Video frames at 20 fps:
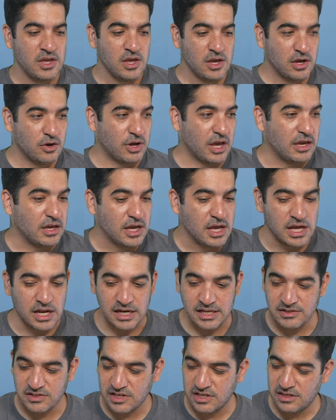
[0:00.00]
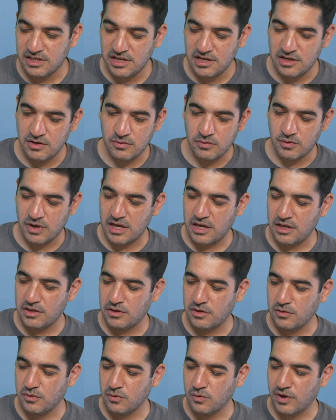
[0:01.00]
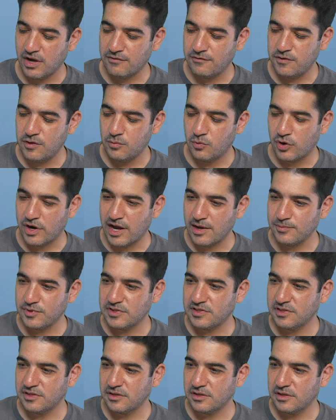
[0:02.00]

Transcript: Okay, let's continue and do a few more apps,